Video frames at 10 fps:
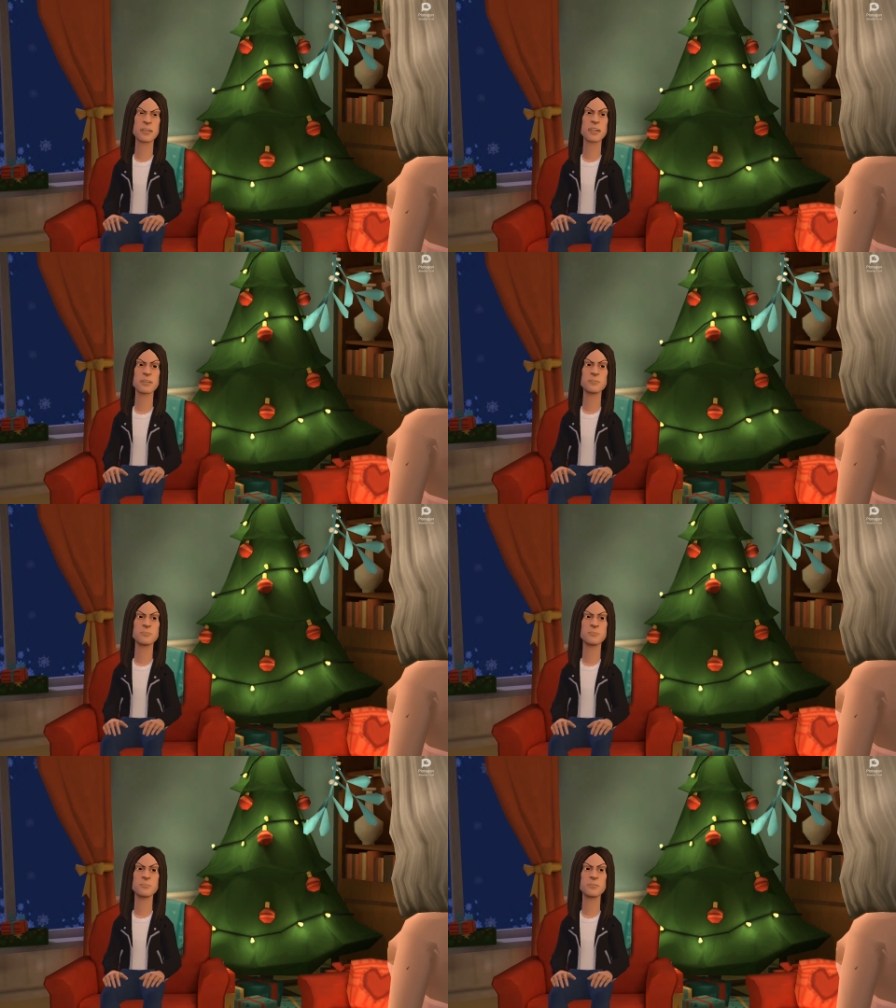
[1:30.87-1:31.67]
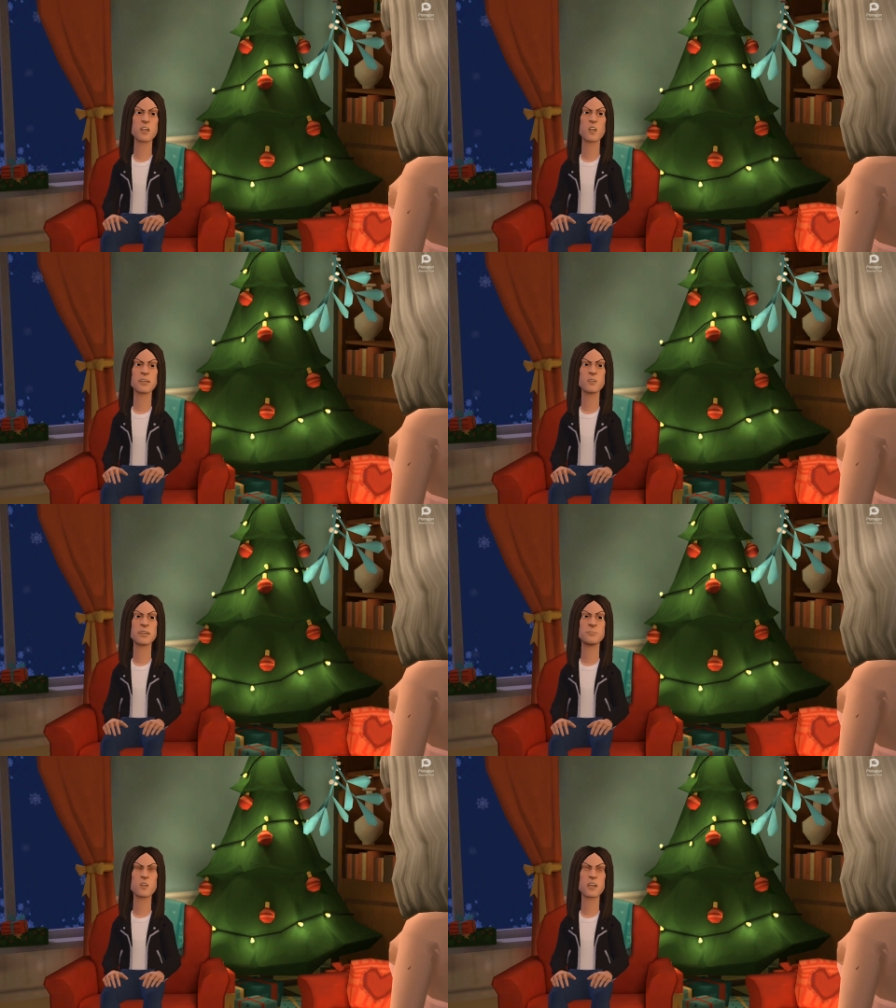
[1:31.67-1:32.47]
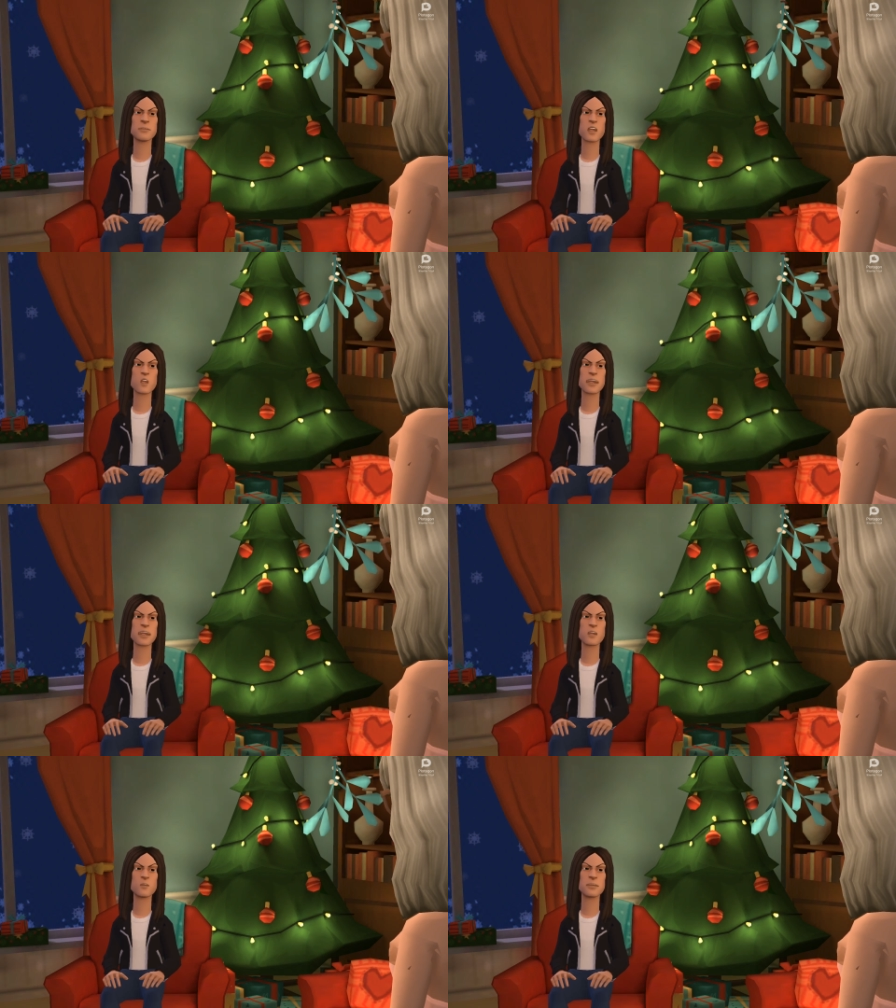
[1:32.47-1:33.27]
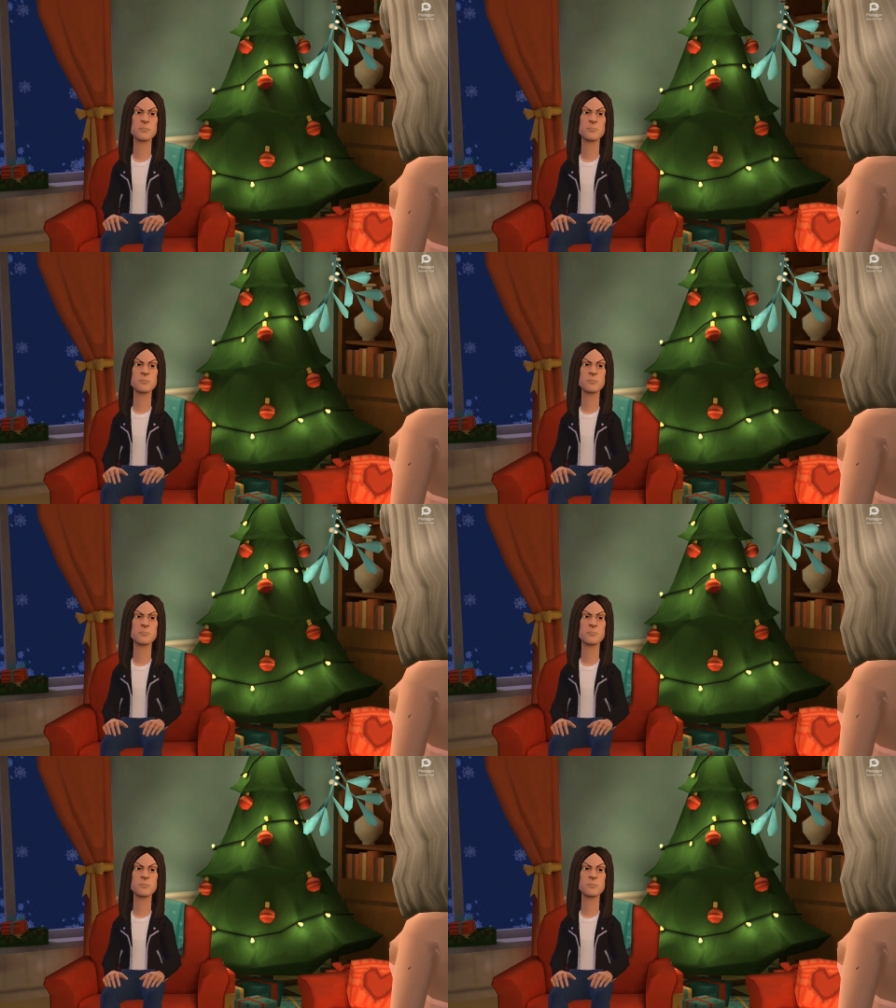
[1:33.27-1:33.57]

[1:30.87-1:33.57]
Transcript: a bang. You know I'm all about the drama.